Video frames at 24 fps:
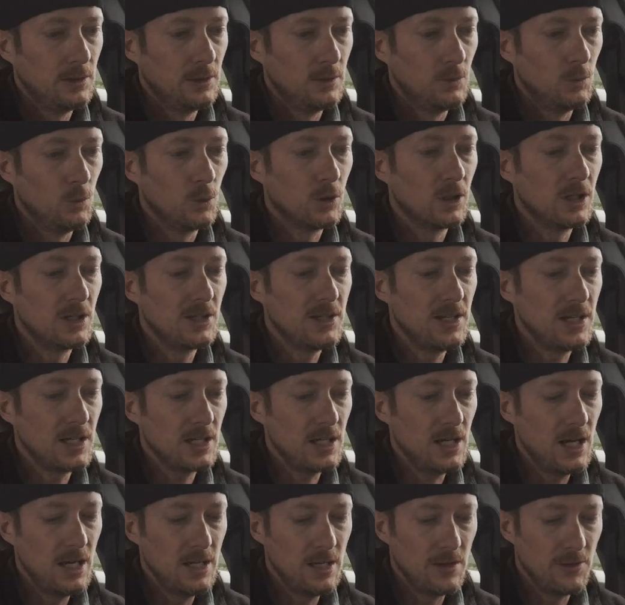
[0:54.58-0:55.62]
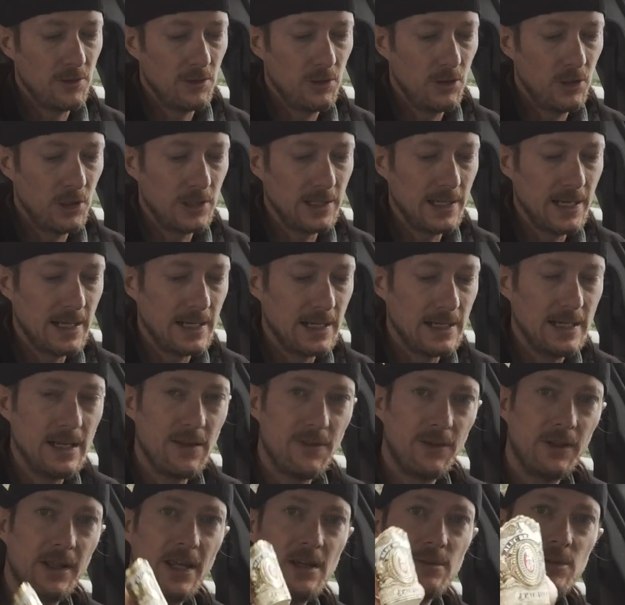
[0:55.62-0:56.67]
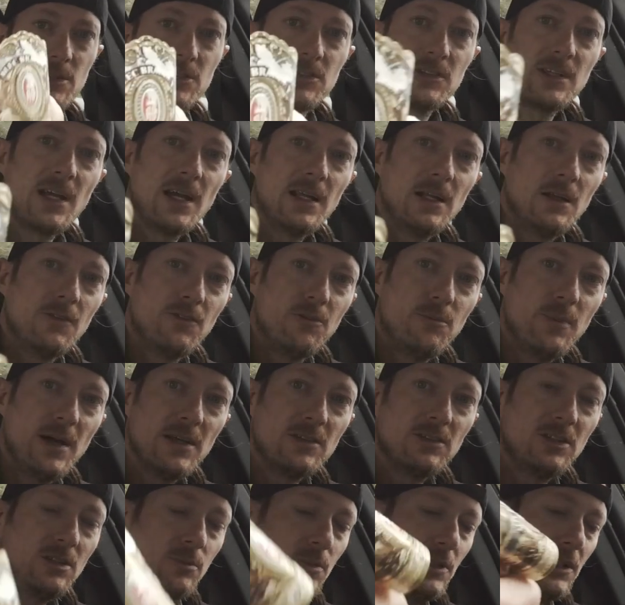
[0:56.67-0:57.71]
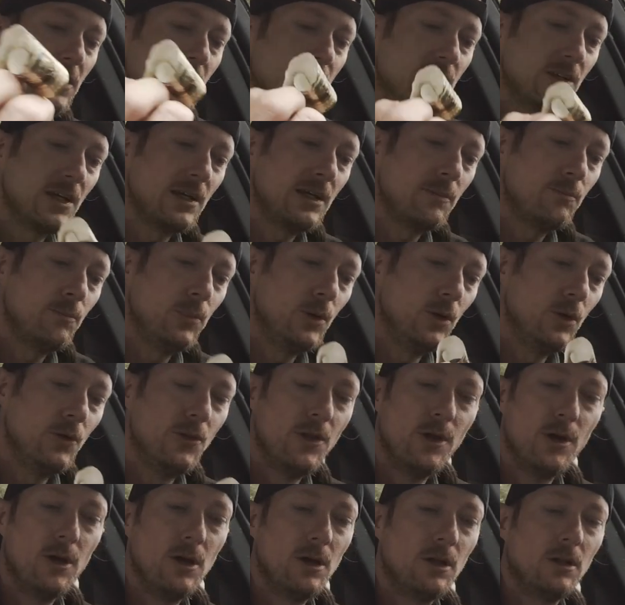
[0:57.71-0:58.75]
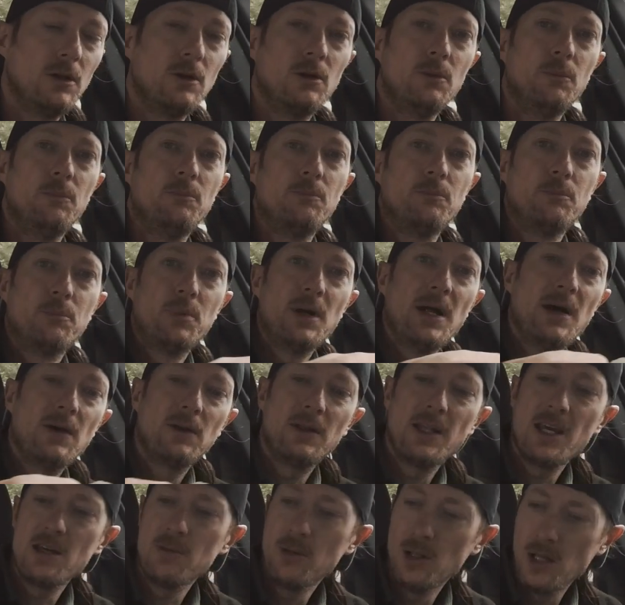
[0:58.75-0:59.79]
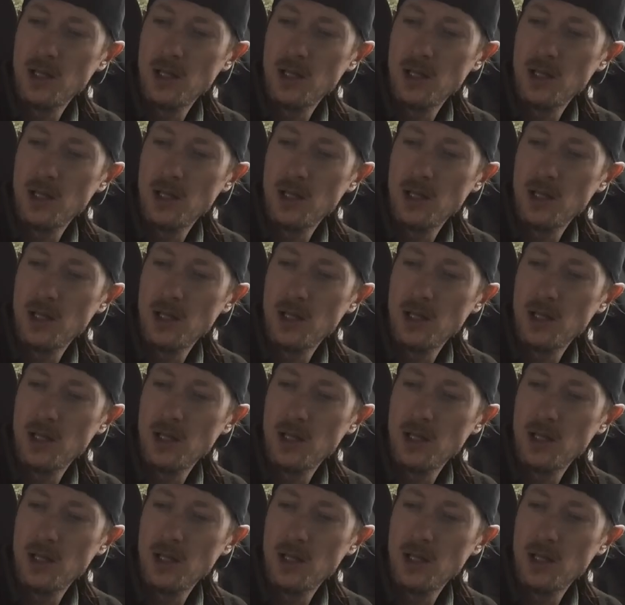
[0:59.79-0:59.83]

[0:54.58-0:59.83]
going to take another look at it. Now, the label's kind of messy because I pulled the little brown label